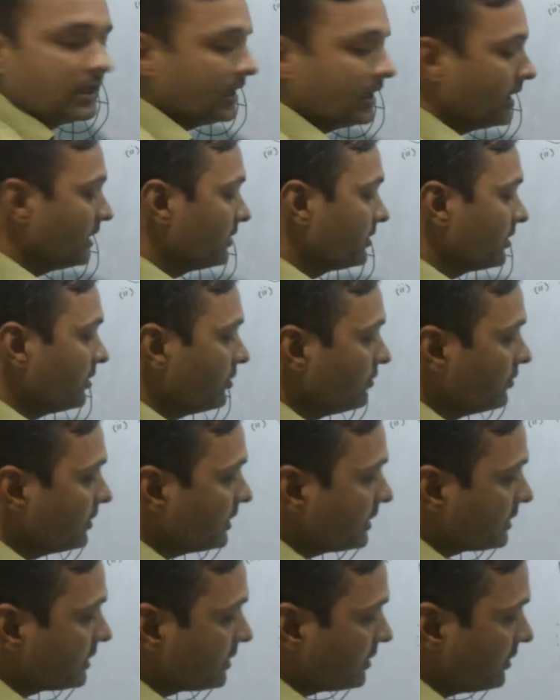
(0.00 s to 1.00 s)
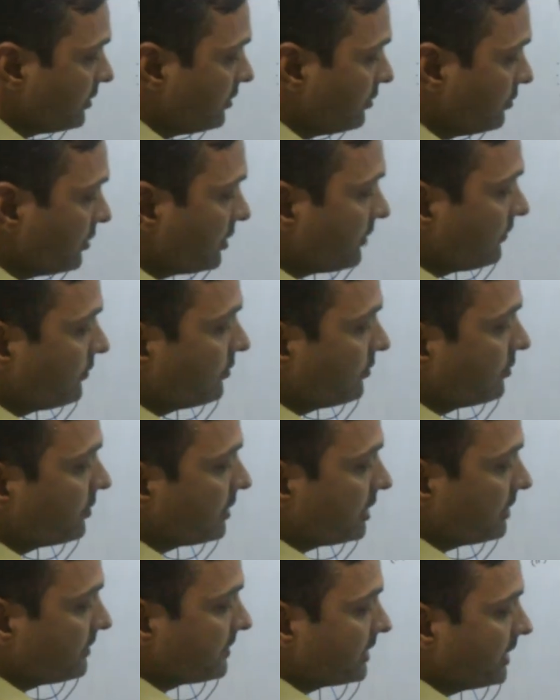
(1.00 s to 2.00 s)
and the lower 4
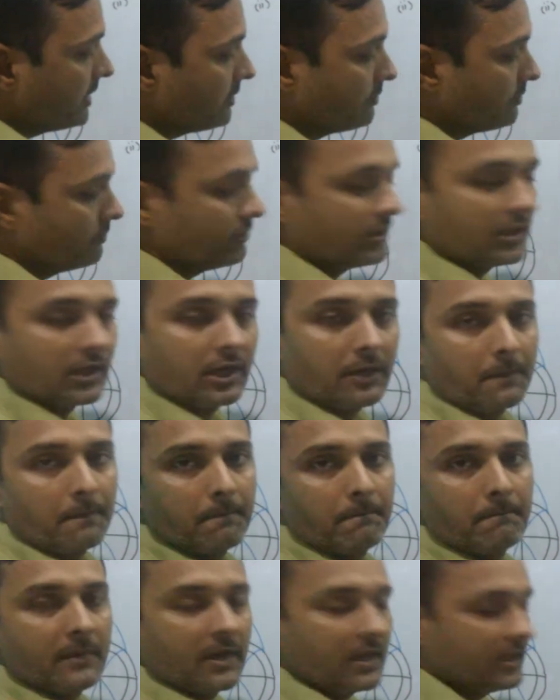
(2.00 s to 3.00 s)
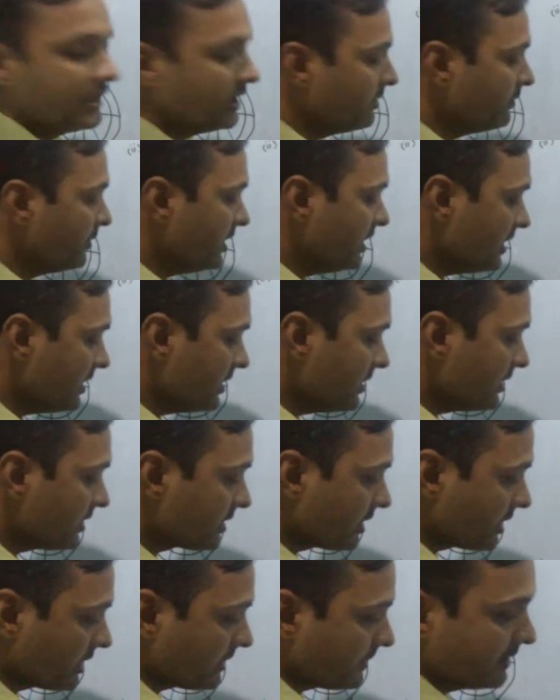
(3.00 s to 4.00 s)
gives rise root tip, and the remaining is
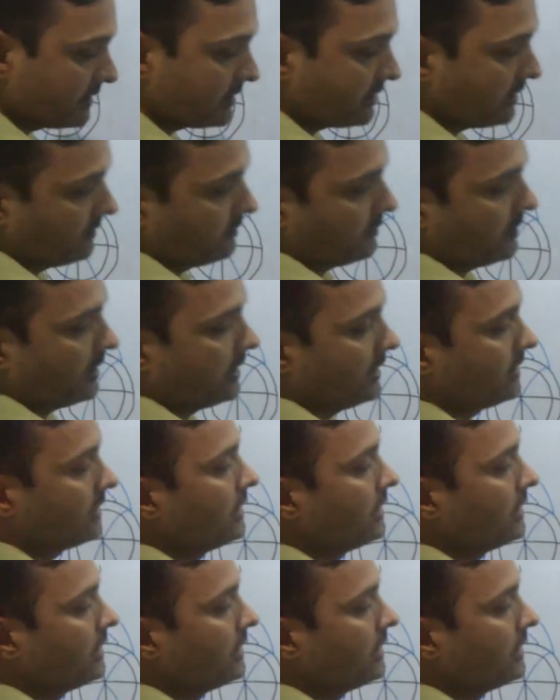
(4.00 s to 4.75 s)
the suspensor part.